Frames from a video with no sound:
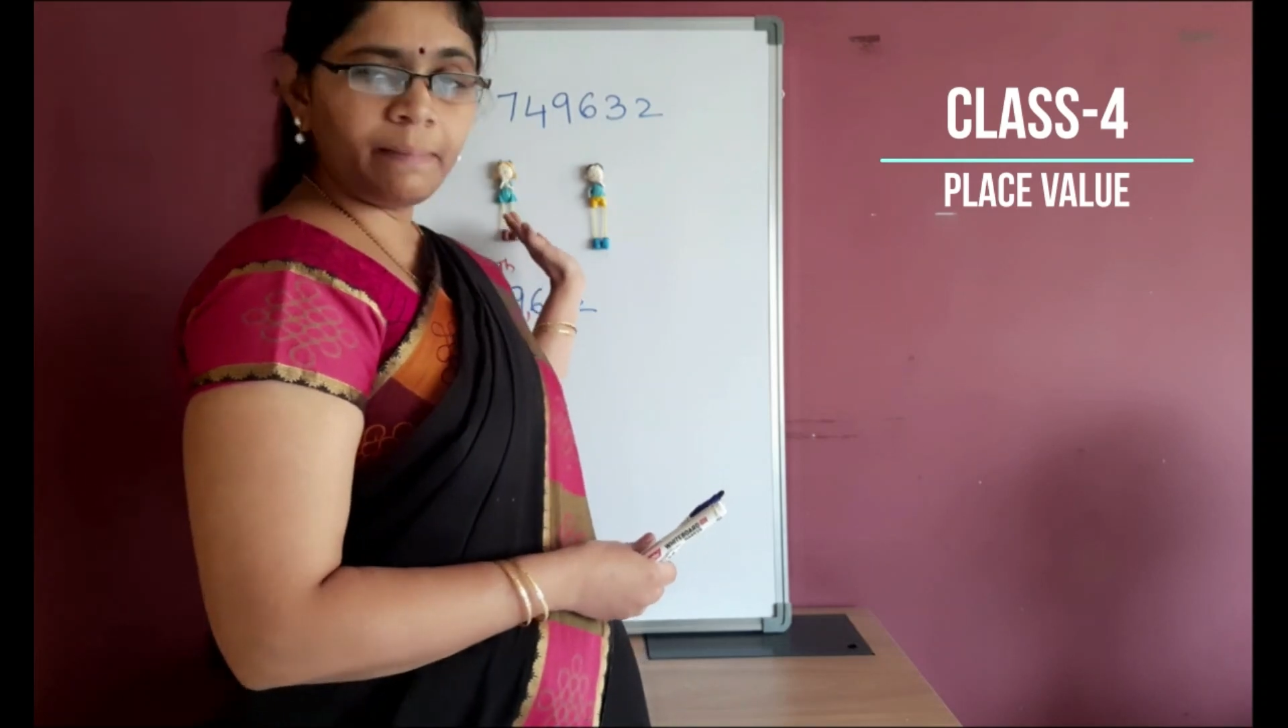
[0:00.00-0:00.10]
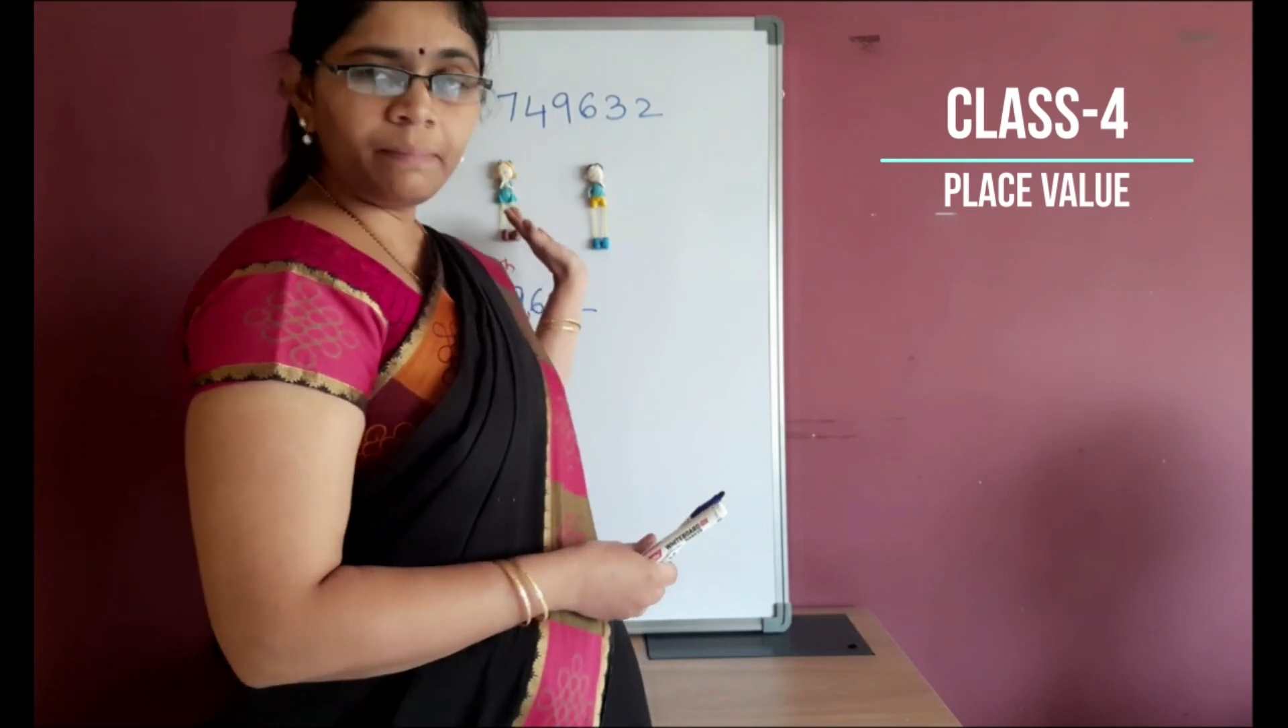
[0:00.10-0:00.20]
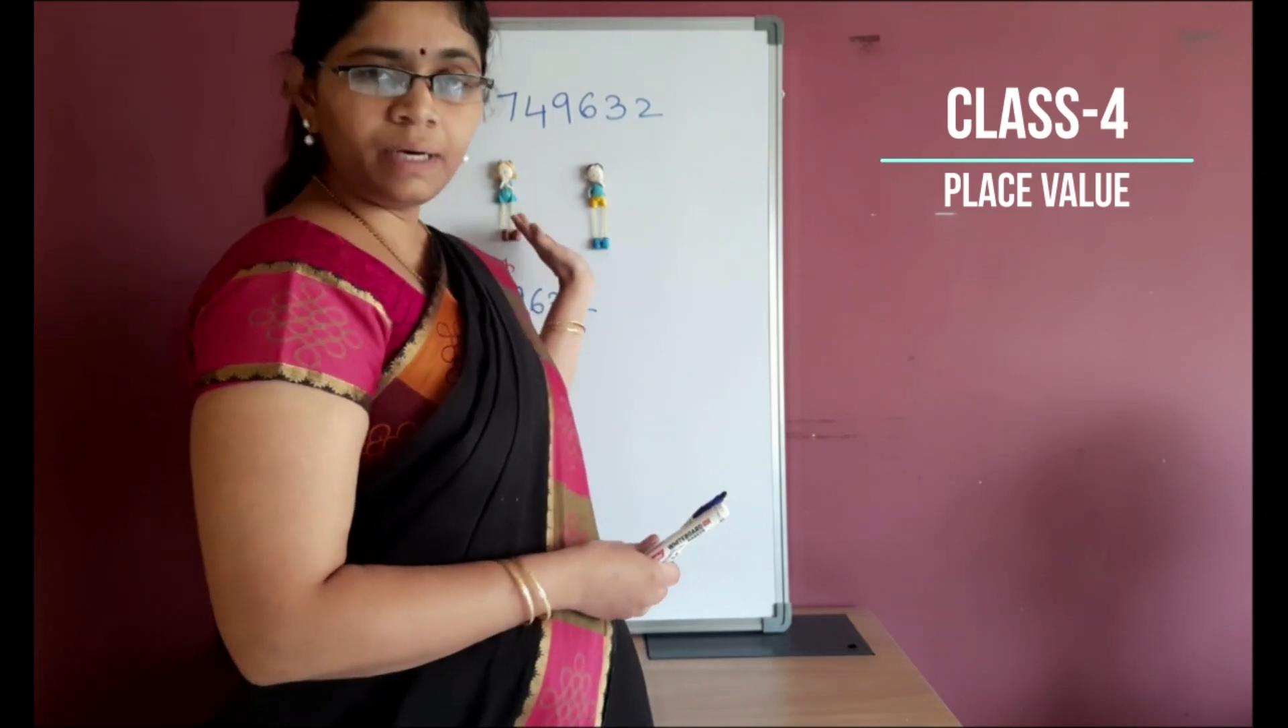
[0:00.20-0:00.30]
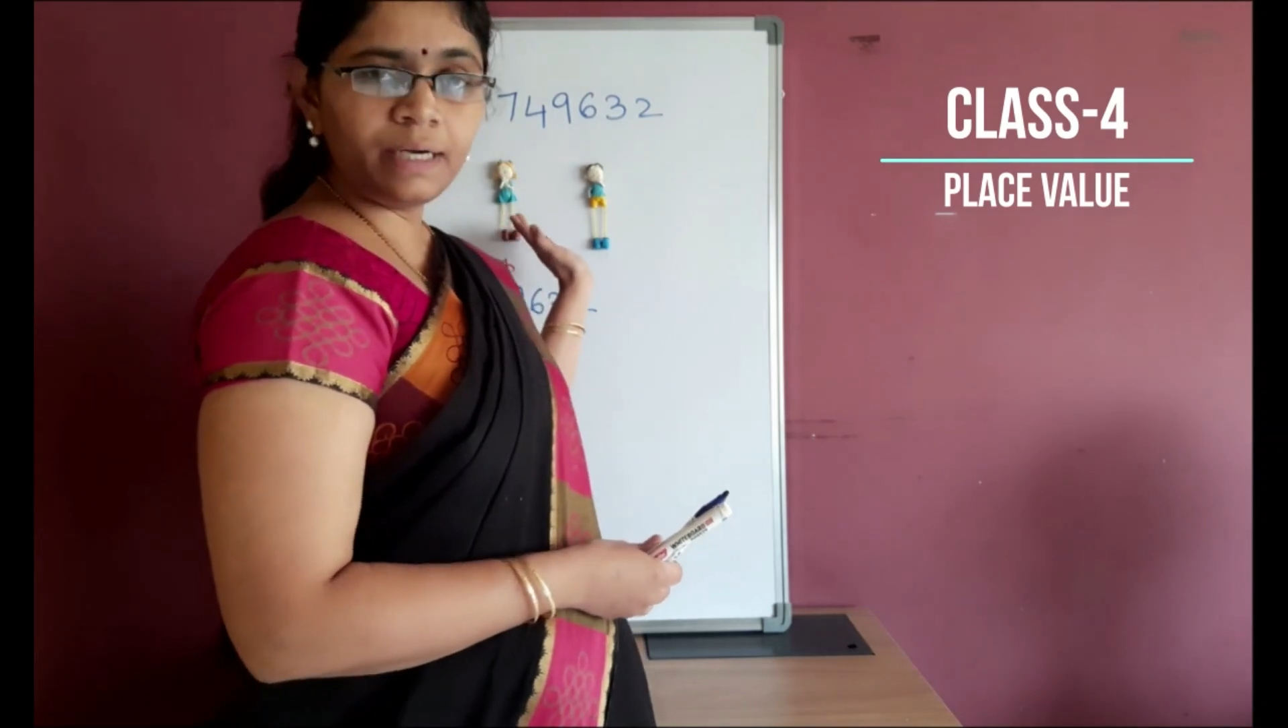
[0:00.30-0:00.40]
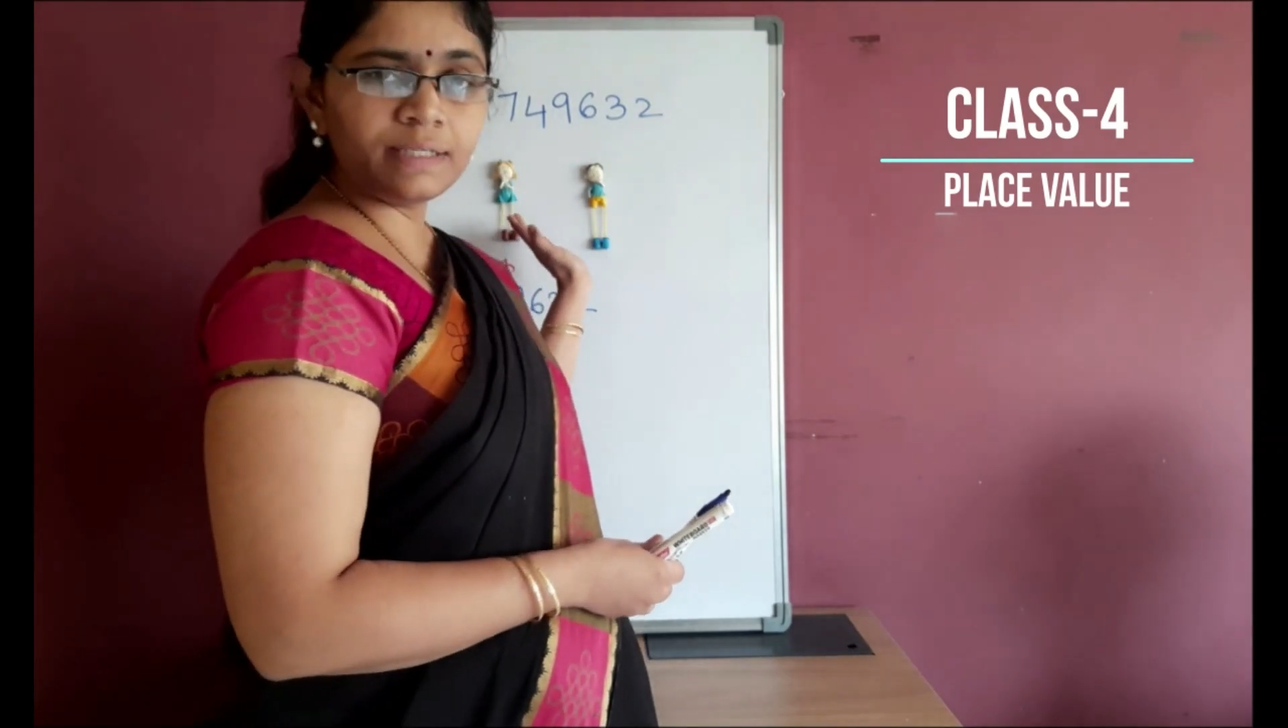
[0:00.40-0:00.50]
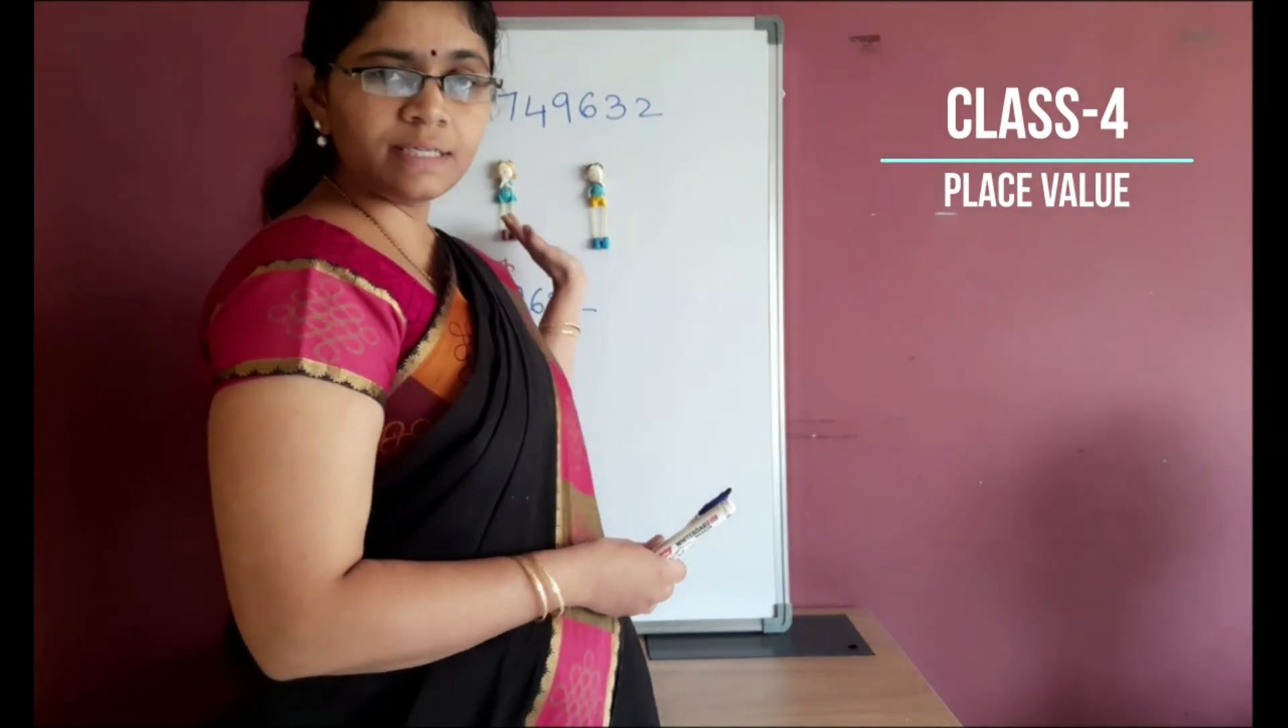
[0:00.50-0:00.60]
number